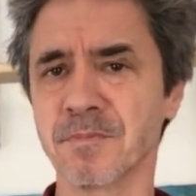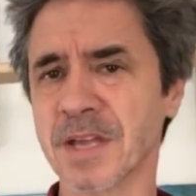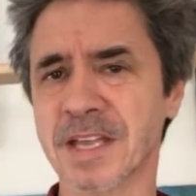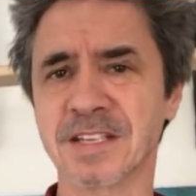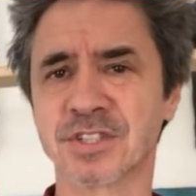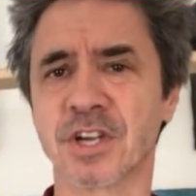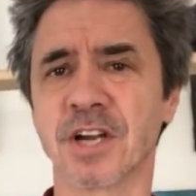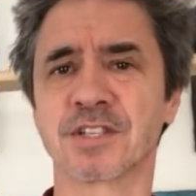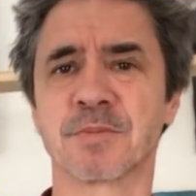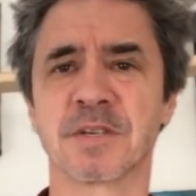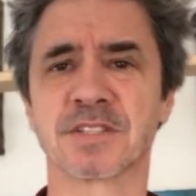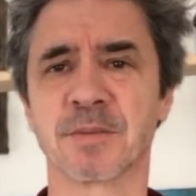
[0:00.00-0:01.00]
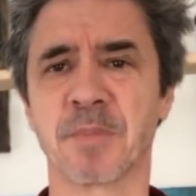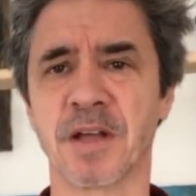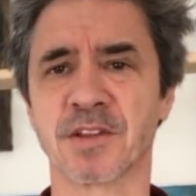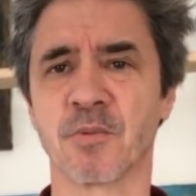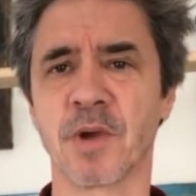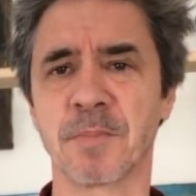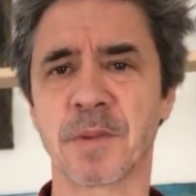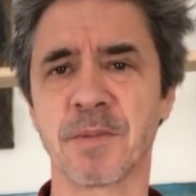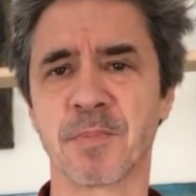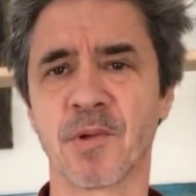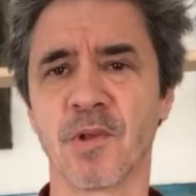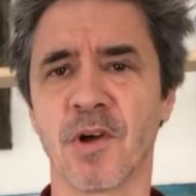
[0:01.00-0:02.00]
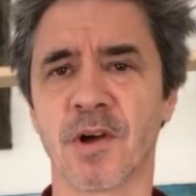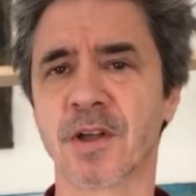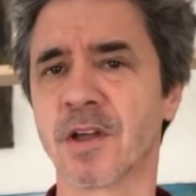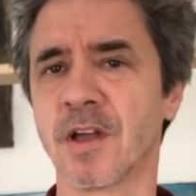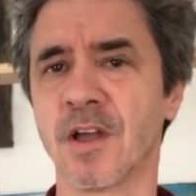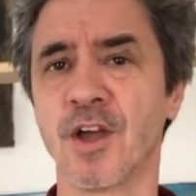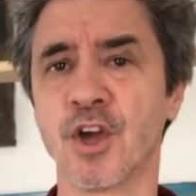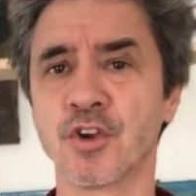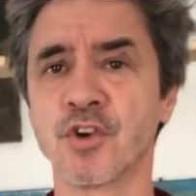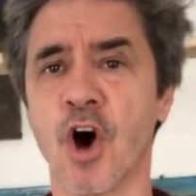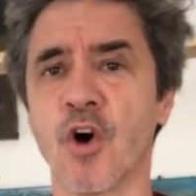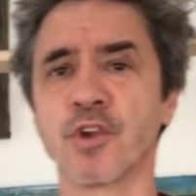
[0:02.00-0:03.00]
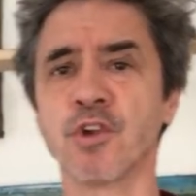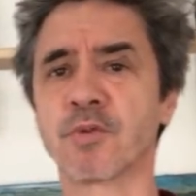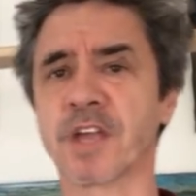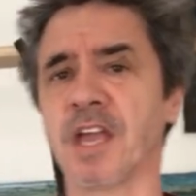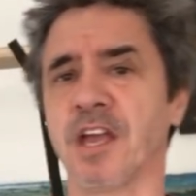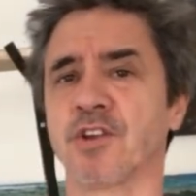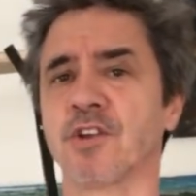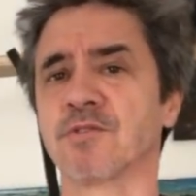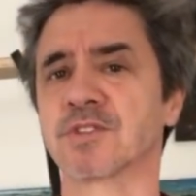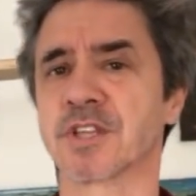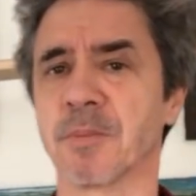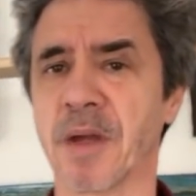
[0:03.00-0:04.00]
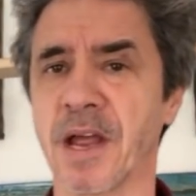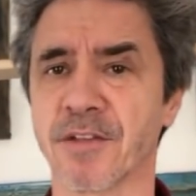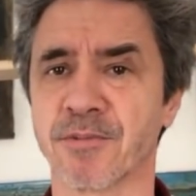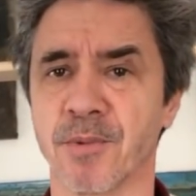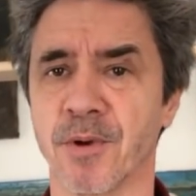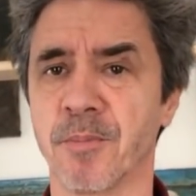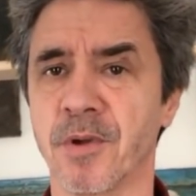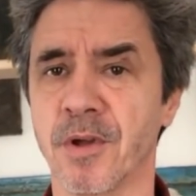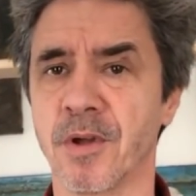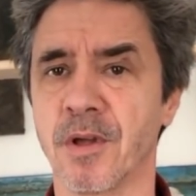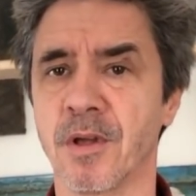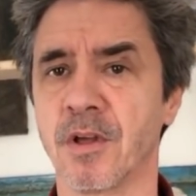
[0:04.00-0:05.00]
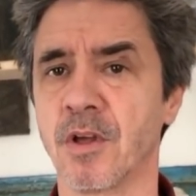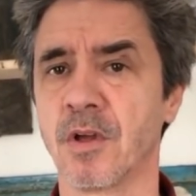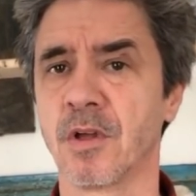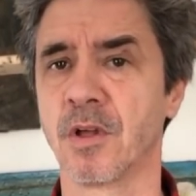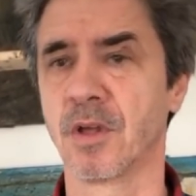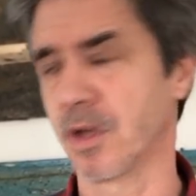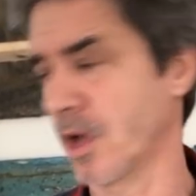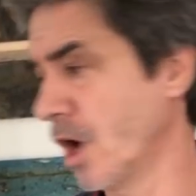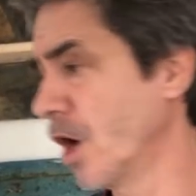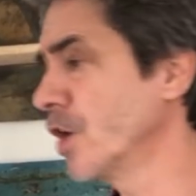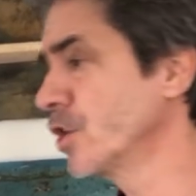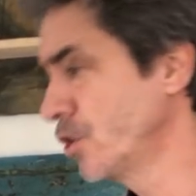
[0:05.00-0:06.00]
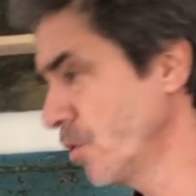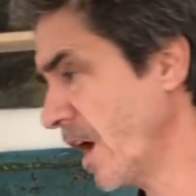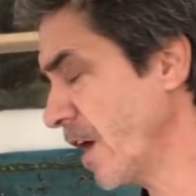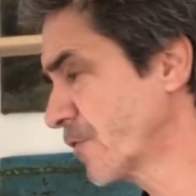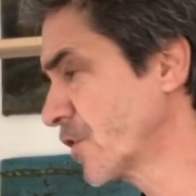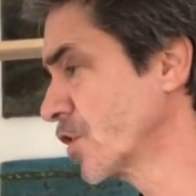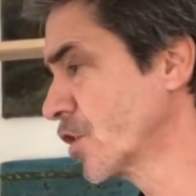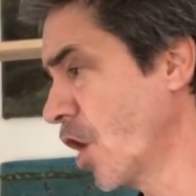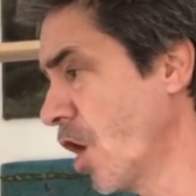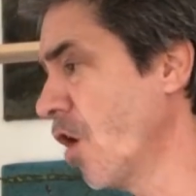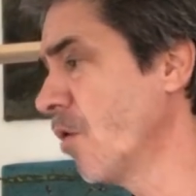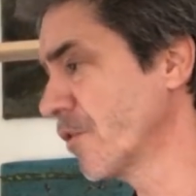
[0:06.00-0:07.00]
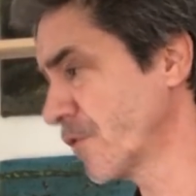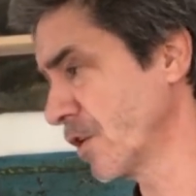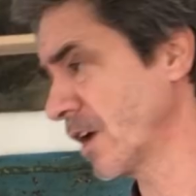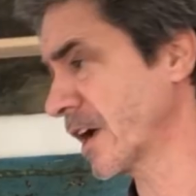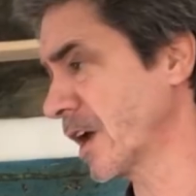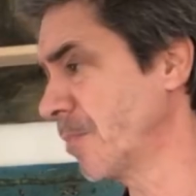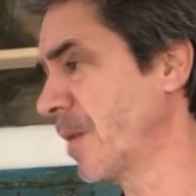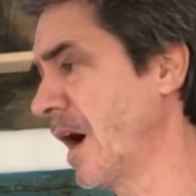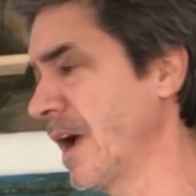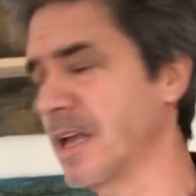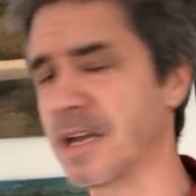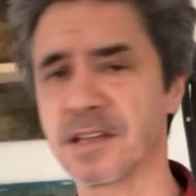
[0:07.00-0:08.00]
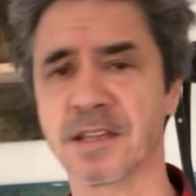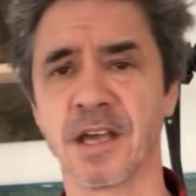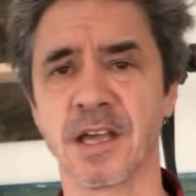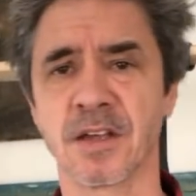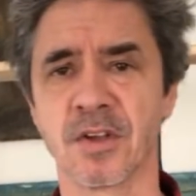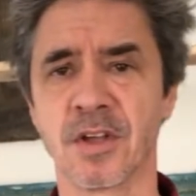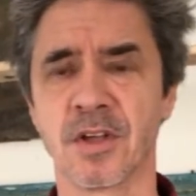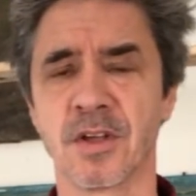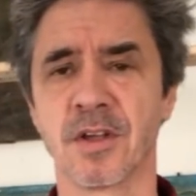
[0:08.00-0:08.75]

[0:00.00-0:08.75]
making judgments about the way people look. No, you can't use the bathroom. You have to go if you're not going to buy anything.